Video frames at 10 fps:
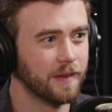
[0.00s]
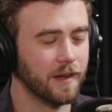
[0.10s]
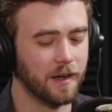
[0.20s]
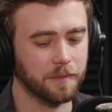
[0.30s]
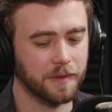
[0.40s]

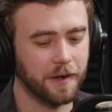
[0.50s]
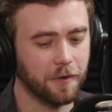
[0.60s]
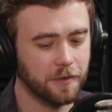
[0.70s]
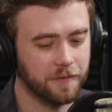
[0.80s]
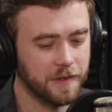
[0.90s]

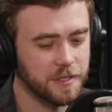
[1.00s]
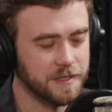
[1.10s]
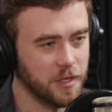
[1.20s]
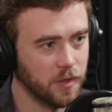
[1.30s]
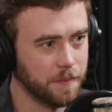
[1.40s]
Leonardo da Vinci
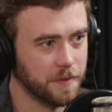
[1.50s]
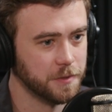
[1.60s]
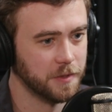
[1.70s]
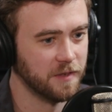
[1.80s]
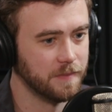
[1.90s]
is the only
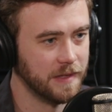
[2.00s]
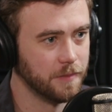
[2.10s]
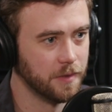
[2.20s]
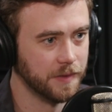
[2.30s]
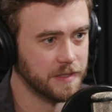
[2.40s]
person who could have made the
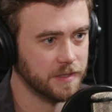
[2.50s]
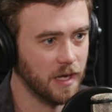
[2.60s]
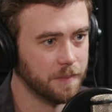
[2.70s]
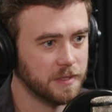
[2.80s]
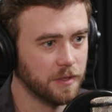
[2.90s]
Mona Lisa
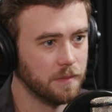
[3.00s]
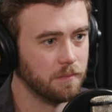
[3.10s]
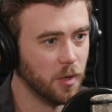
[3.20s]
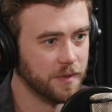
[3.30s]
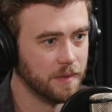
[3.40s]
up until the
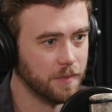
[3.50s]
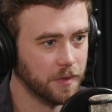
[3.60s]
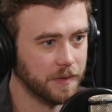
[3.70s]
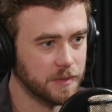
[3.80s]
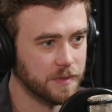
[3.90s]
moment the
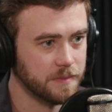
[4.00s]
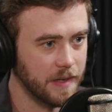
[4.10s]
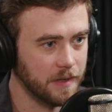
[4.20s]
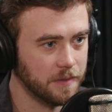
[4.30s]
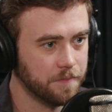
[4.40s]
Mona Lisa was
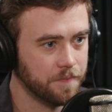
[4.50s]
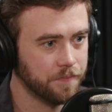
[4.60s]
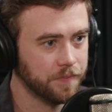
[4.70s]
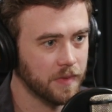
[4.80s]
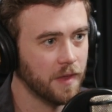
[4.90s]
made.
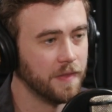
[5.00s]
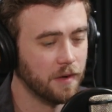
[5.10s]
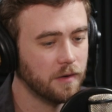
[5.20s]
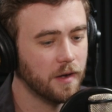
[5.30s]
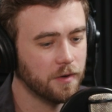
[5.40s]

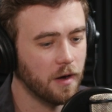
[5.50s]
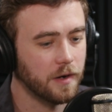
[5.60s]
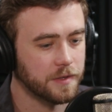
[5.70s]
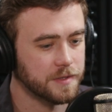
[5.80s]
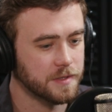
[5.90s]
There are other
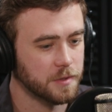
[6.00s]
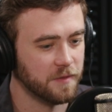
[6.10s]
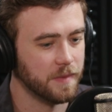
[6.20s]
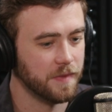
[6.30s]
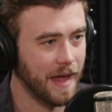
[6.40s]
artists who
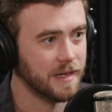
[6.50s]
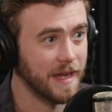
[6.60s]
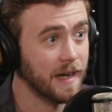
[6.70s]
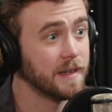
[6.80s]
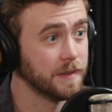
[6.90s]
have been that
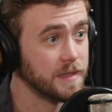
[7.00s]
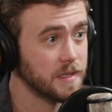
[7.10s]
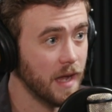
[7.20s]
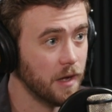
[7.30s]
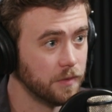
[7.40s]
technically
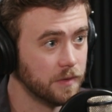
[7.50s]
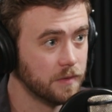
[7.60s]
sound.